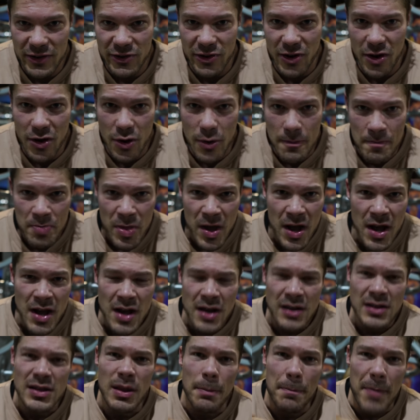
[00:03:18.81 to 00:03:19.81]
So
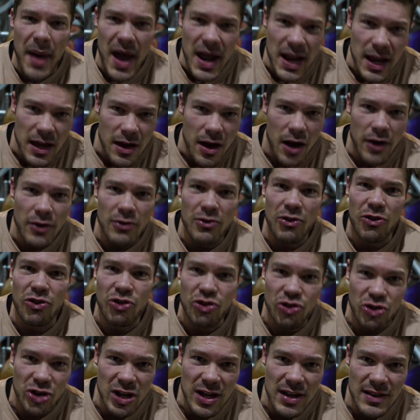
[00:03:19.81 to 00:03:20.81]
depending on your
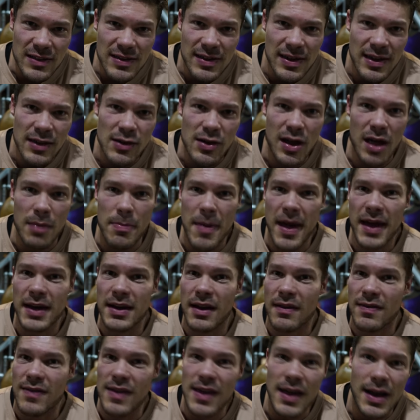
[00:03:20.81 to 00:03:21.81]
seat, you can make
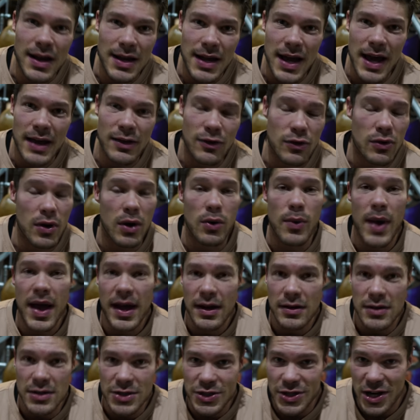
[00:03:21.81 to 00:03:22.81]
it a decline or a
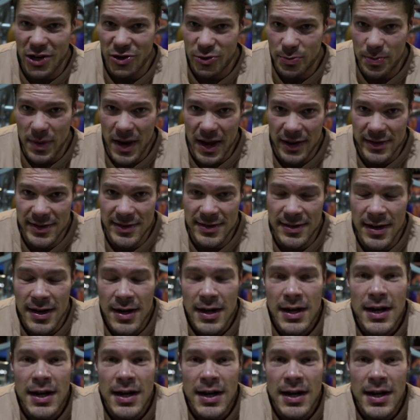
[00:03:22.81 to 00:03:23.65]
regular chest press.